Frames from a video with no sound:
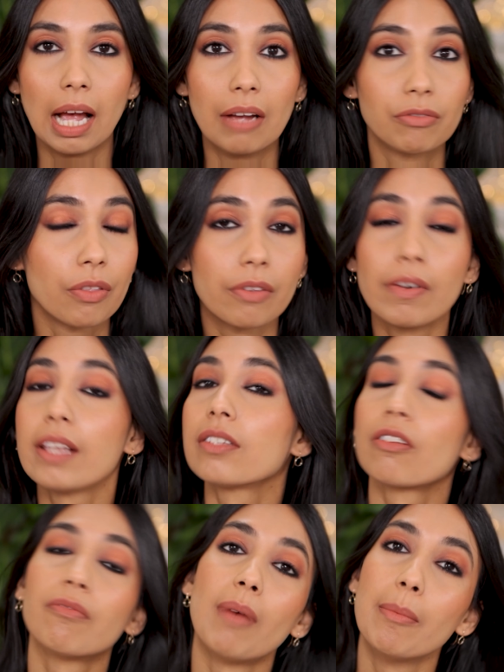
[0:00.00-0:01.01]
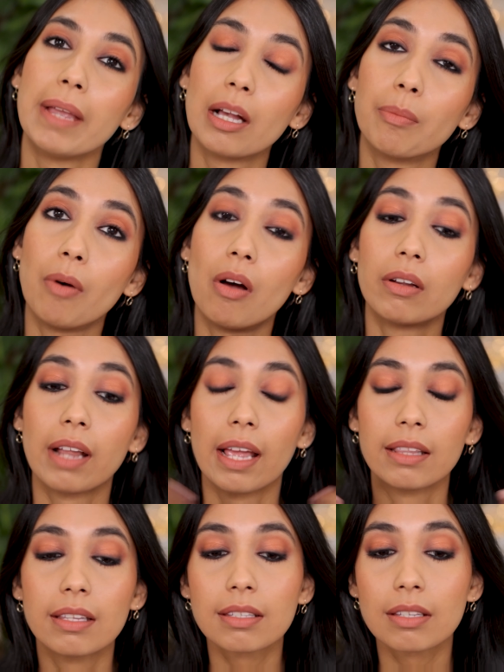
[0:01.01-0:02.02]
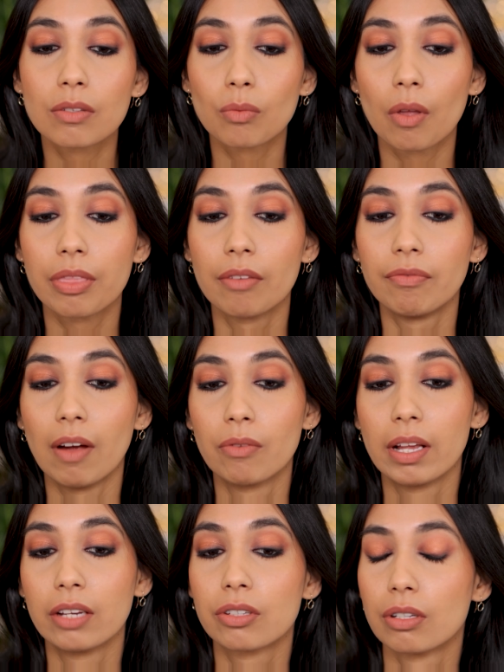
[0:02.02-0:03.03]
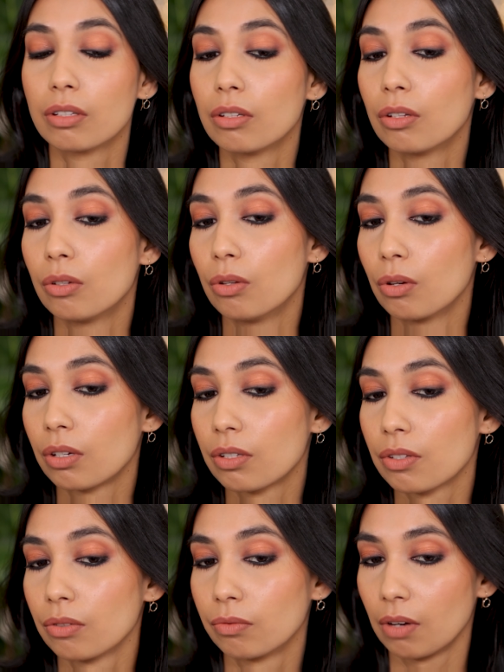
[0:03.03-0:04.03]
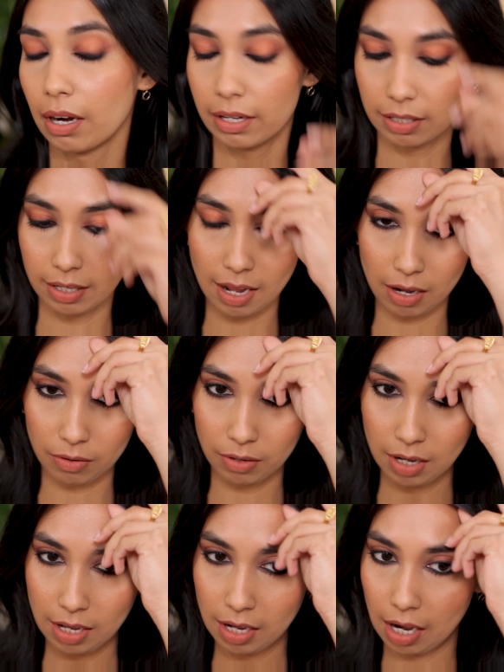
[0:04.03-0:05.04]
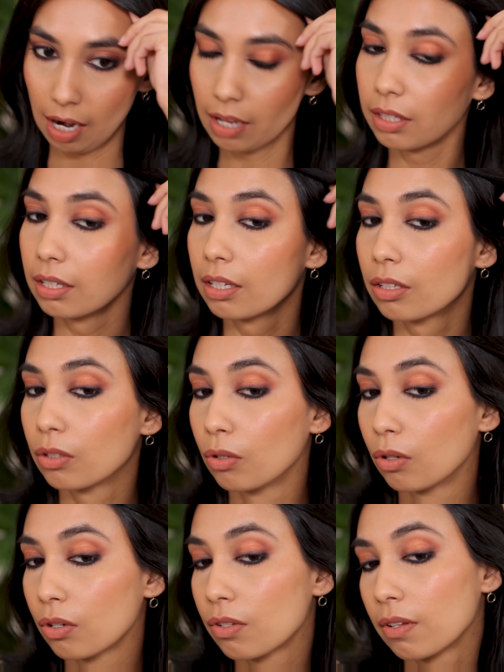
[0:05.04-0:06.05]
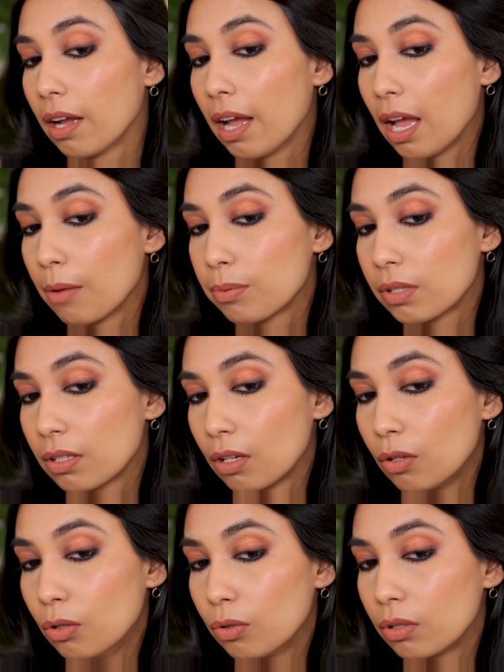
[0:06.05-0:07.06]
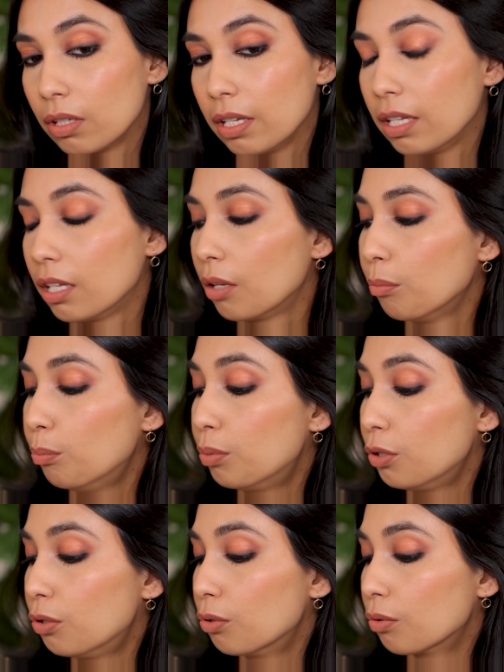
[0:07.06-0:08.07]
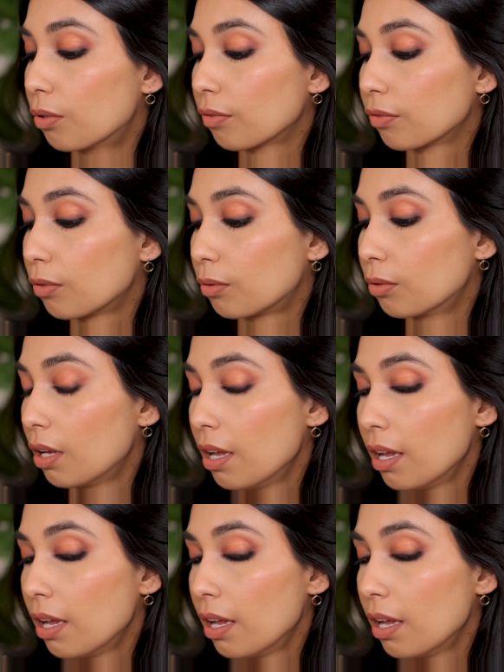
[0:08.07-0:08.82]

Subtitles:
I've got the rest of my makeup on, and this is what the foundation looks right now. I think it looks absolutely beautiful.